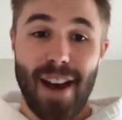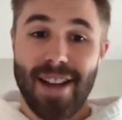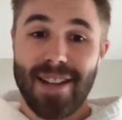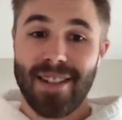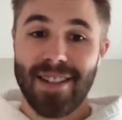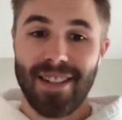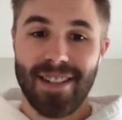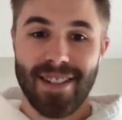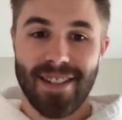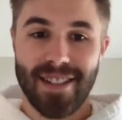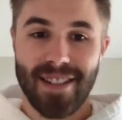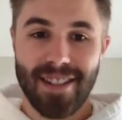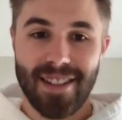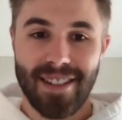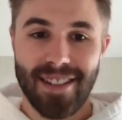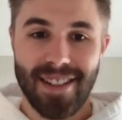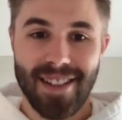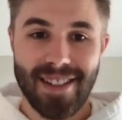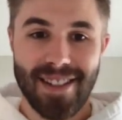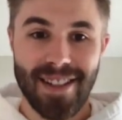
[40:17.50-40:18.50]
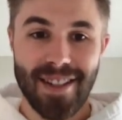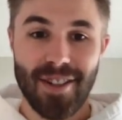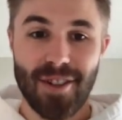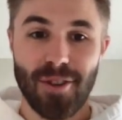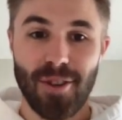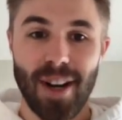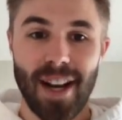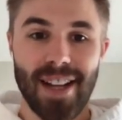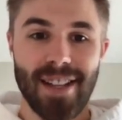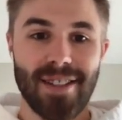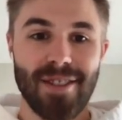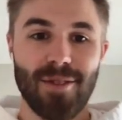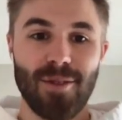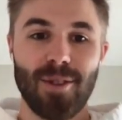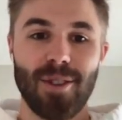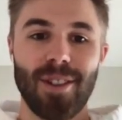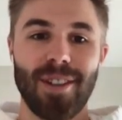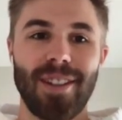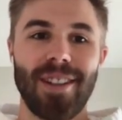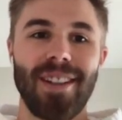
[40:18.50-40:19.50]
fasting it's a great
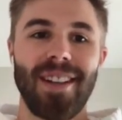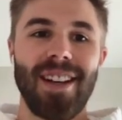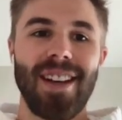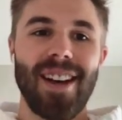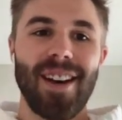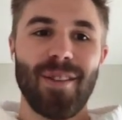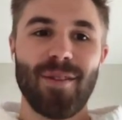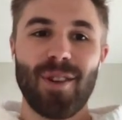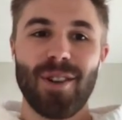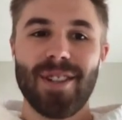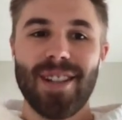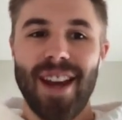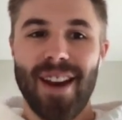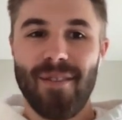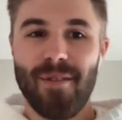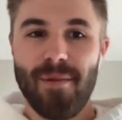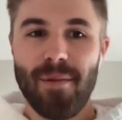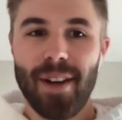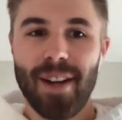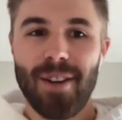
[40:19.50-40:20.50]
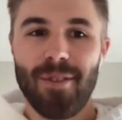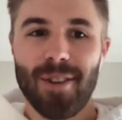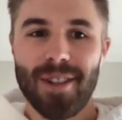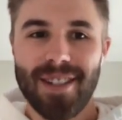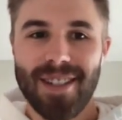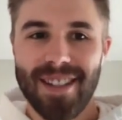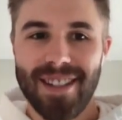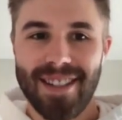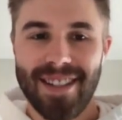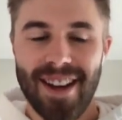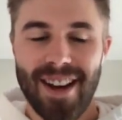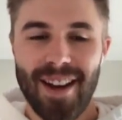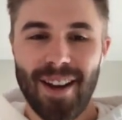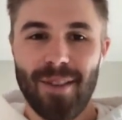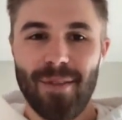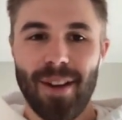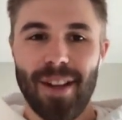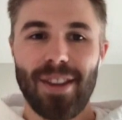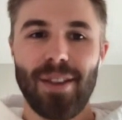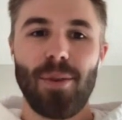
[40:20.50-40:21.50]
tool. Of course, everybody wants to
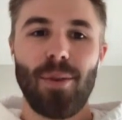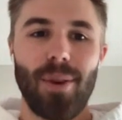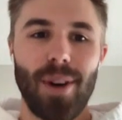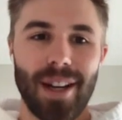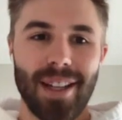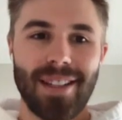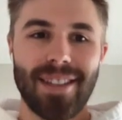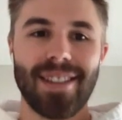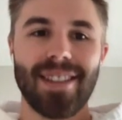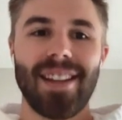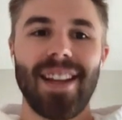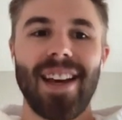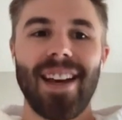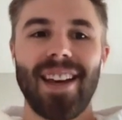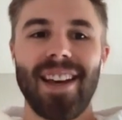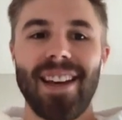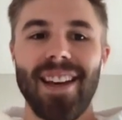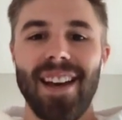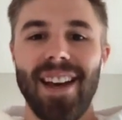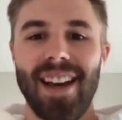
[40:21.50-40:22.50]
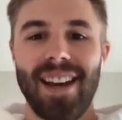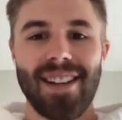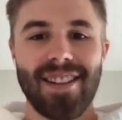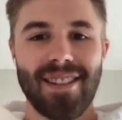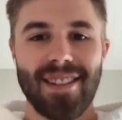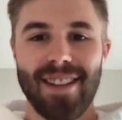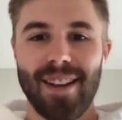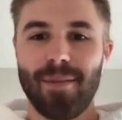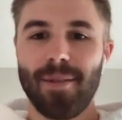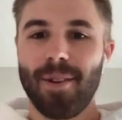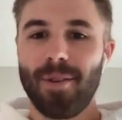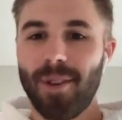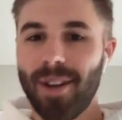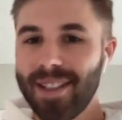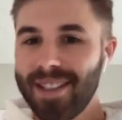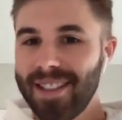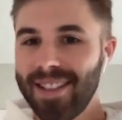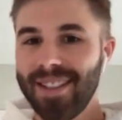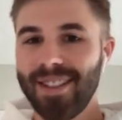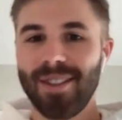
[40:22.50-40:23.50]
talk about the what, like, hey, just tell me
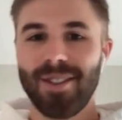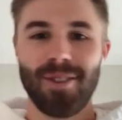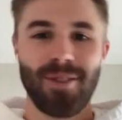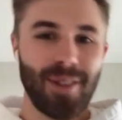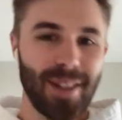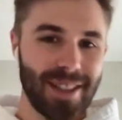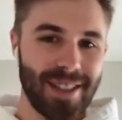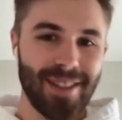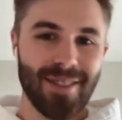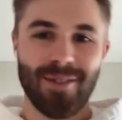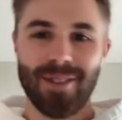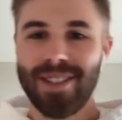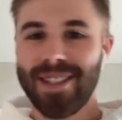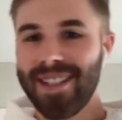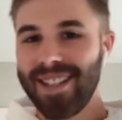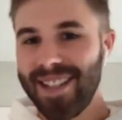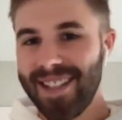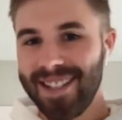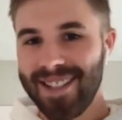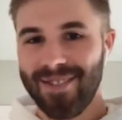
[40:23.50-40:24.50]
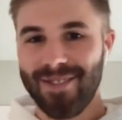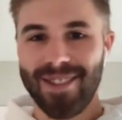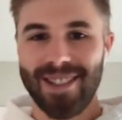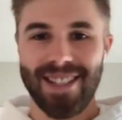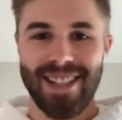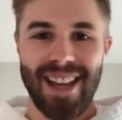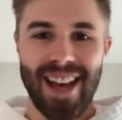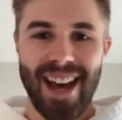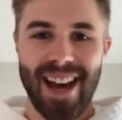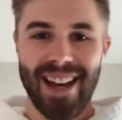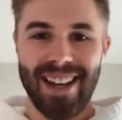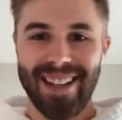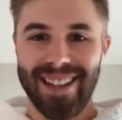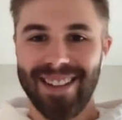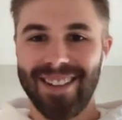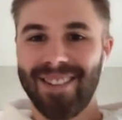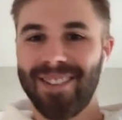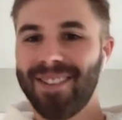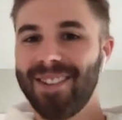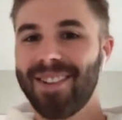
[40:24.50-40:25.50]
what to do. What's this, what's that,
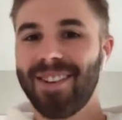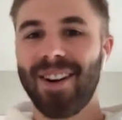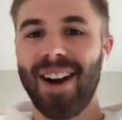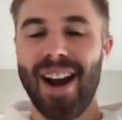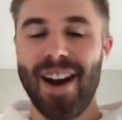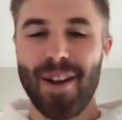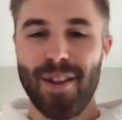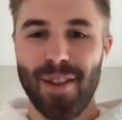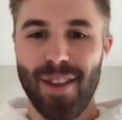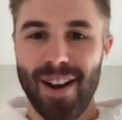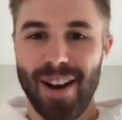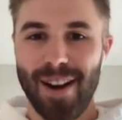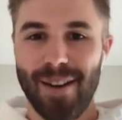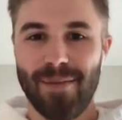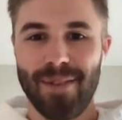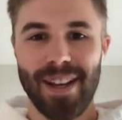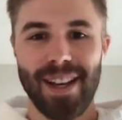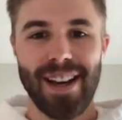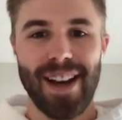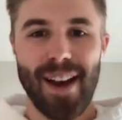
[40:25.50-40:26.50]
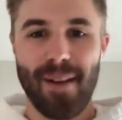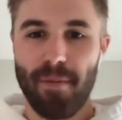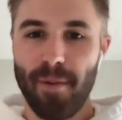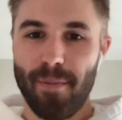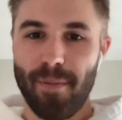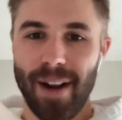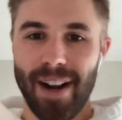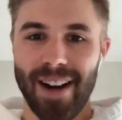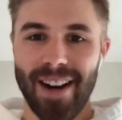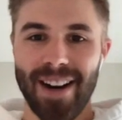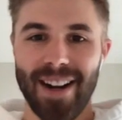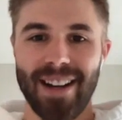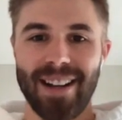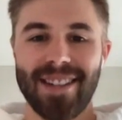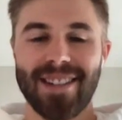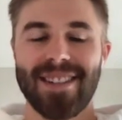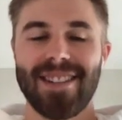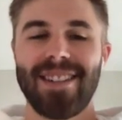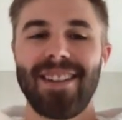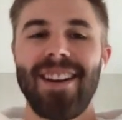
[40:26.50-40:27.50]
cryotherapy,
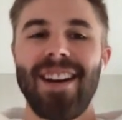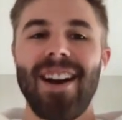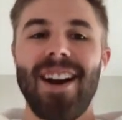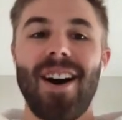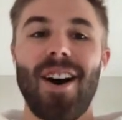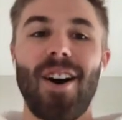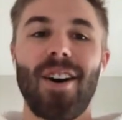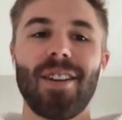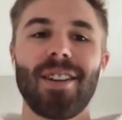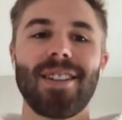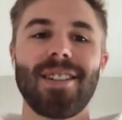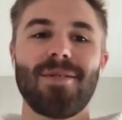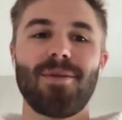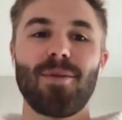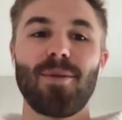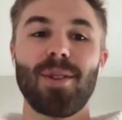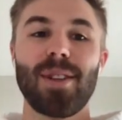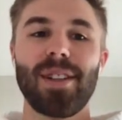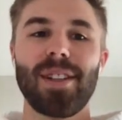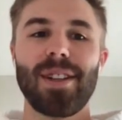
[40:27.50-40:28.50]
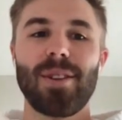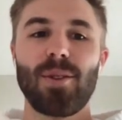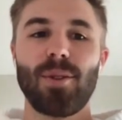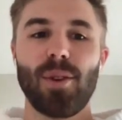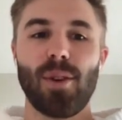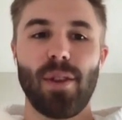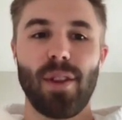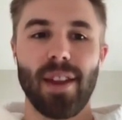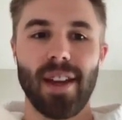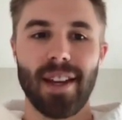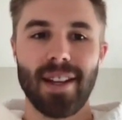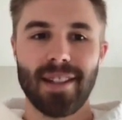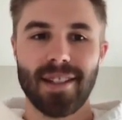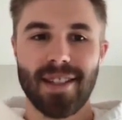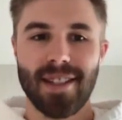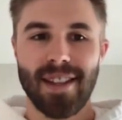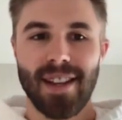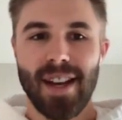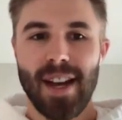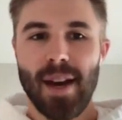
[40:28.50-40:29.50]
hyperbarics, all these really cool
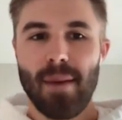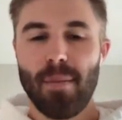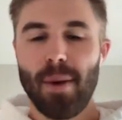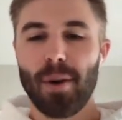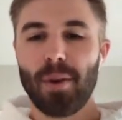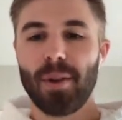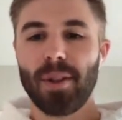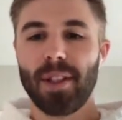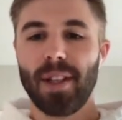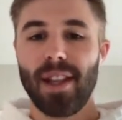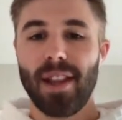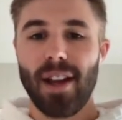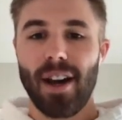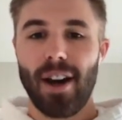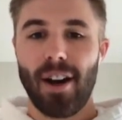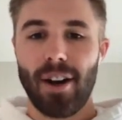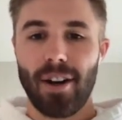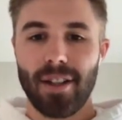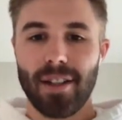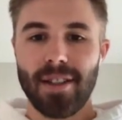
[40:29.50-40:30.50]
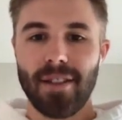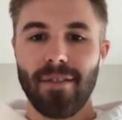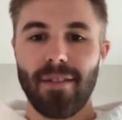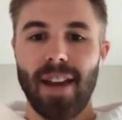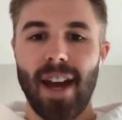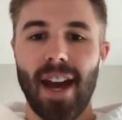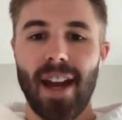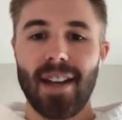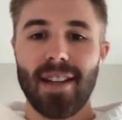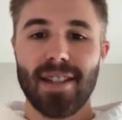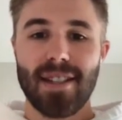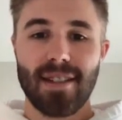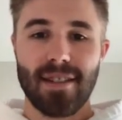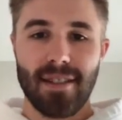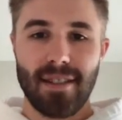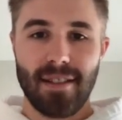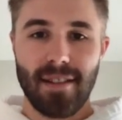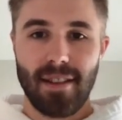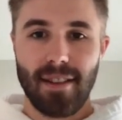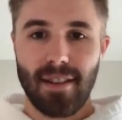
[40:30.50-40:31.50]
things. But really the art of that
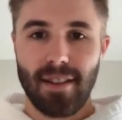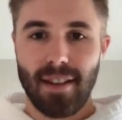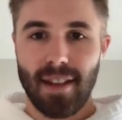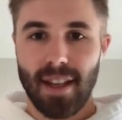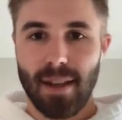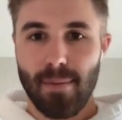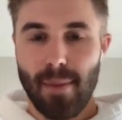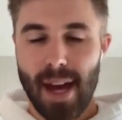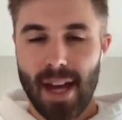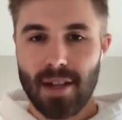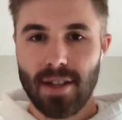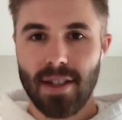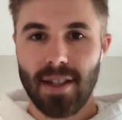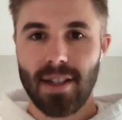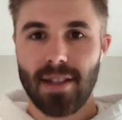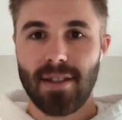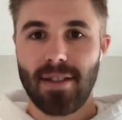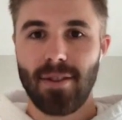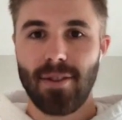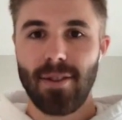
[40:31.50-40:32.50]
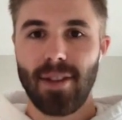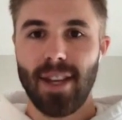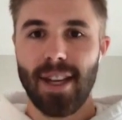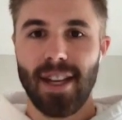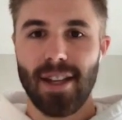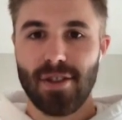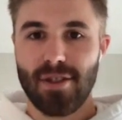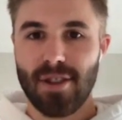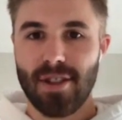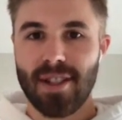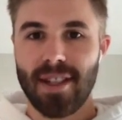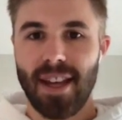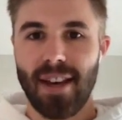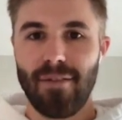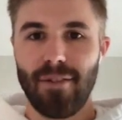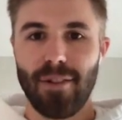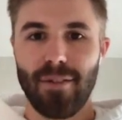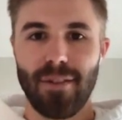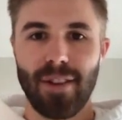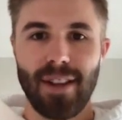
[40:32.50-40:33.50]
is, again, matching it to the interest
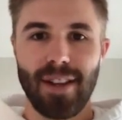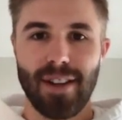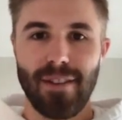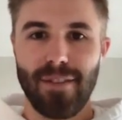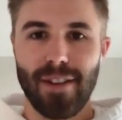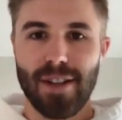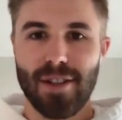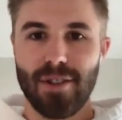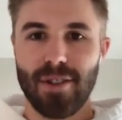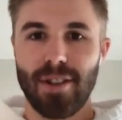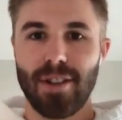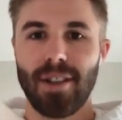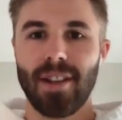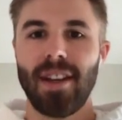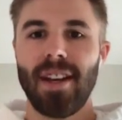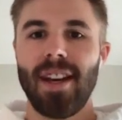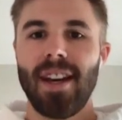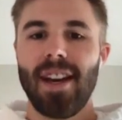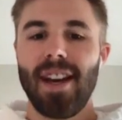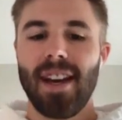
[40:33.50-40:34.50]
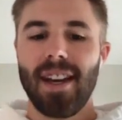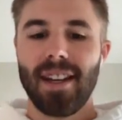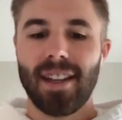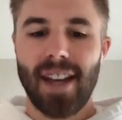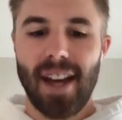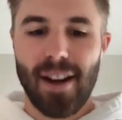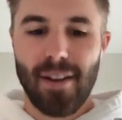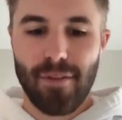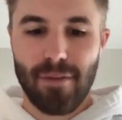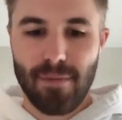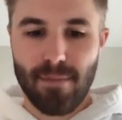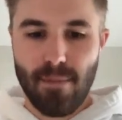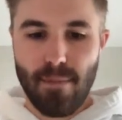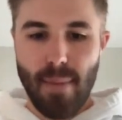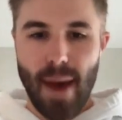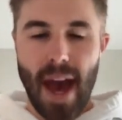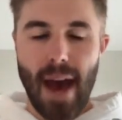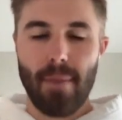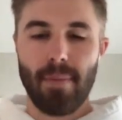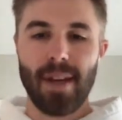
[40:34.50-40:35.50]
level of the individual and kind of
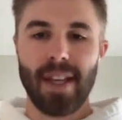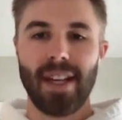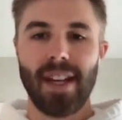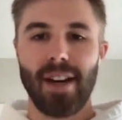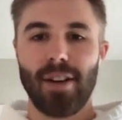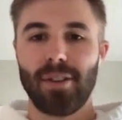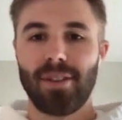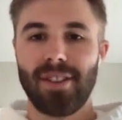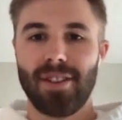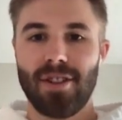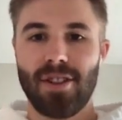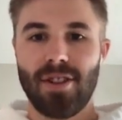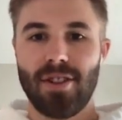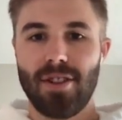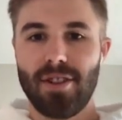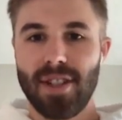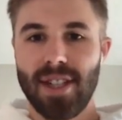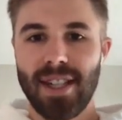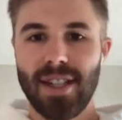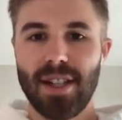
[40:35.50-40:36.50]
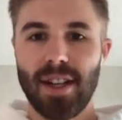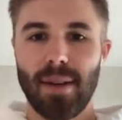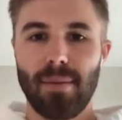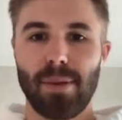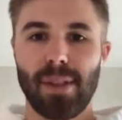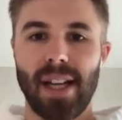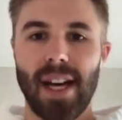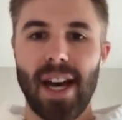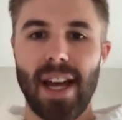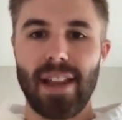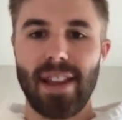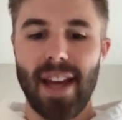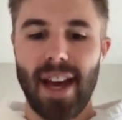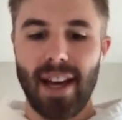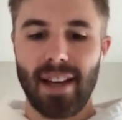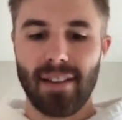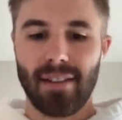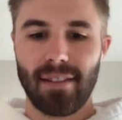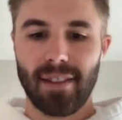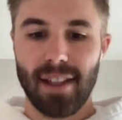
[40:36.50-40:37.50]
mapping out the strategic plan
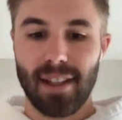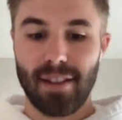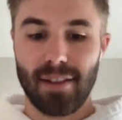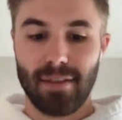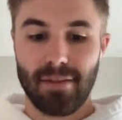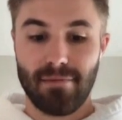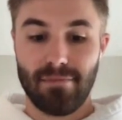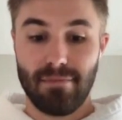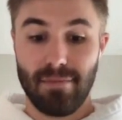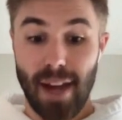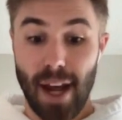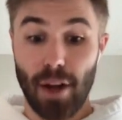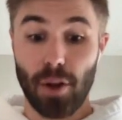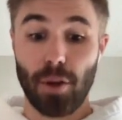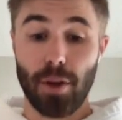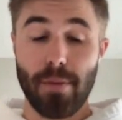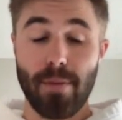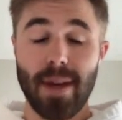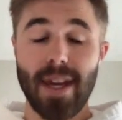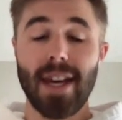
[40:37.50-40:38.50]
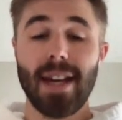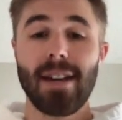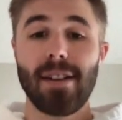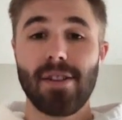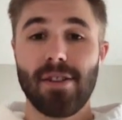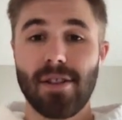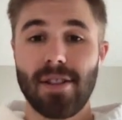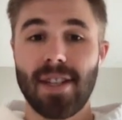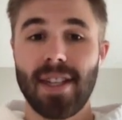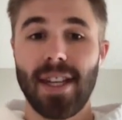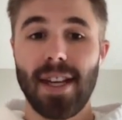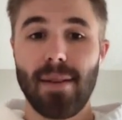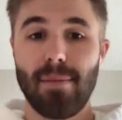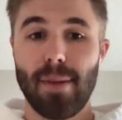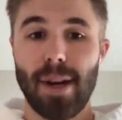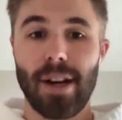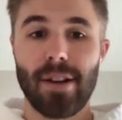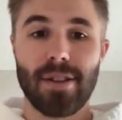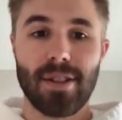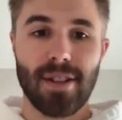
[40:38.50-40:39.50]
that can not only be interesting,
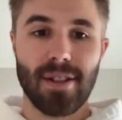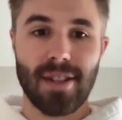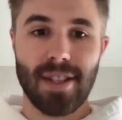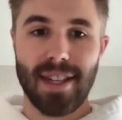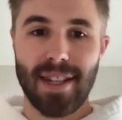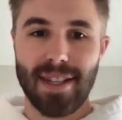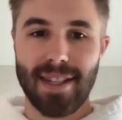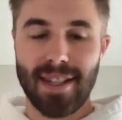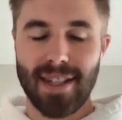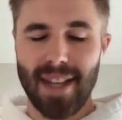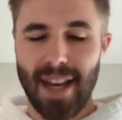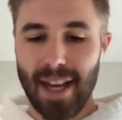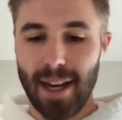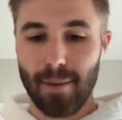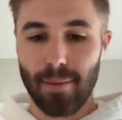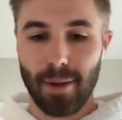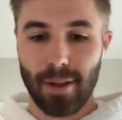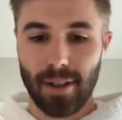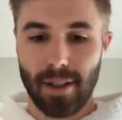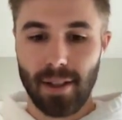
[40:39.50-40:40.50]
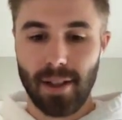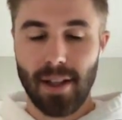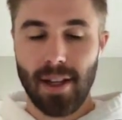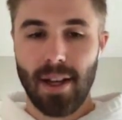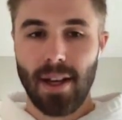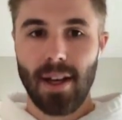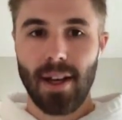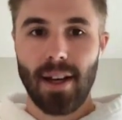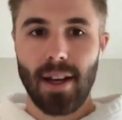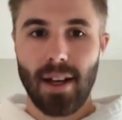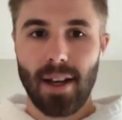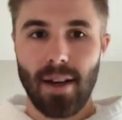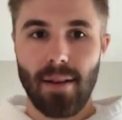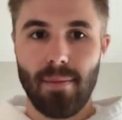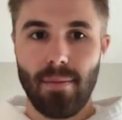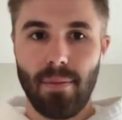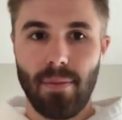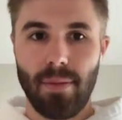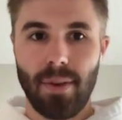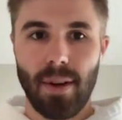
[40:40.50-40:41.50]
but also sustainable
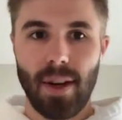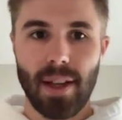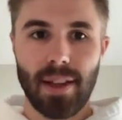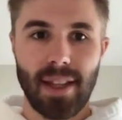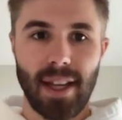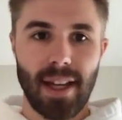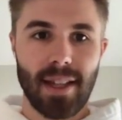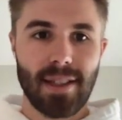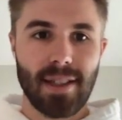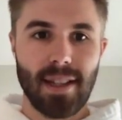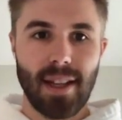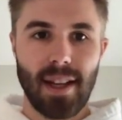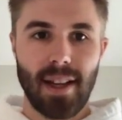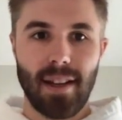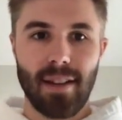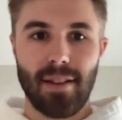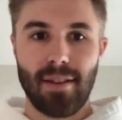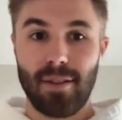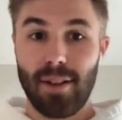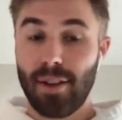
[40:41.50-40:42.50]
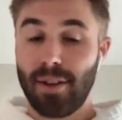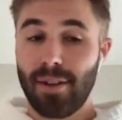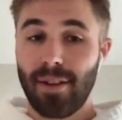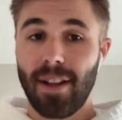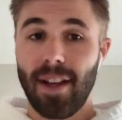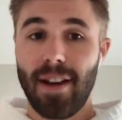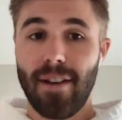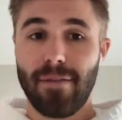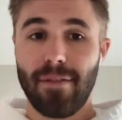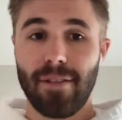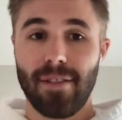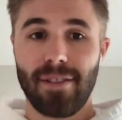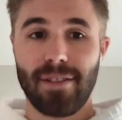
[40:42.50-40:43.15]
throughout their life.